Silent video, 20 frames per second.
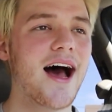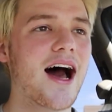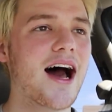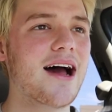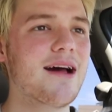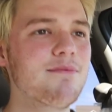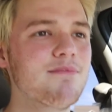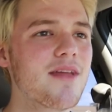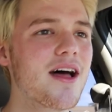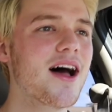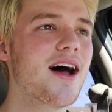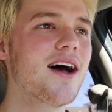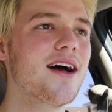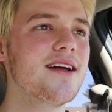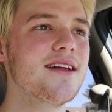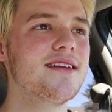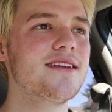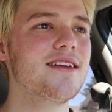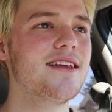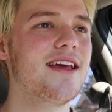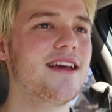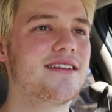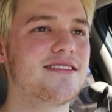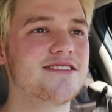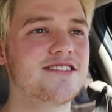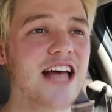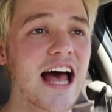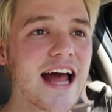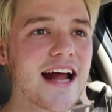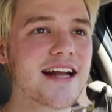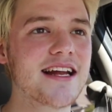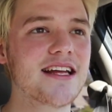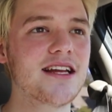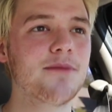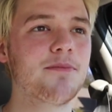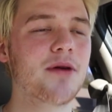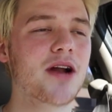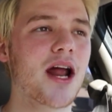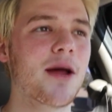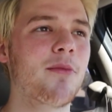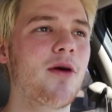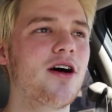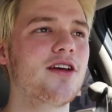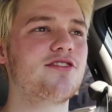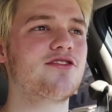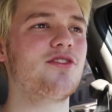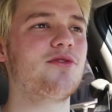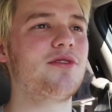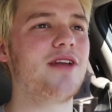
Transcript: I'm not excited, but I'm also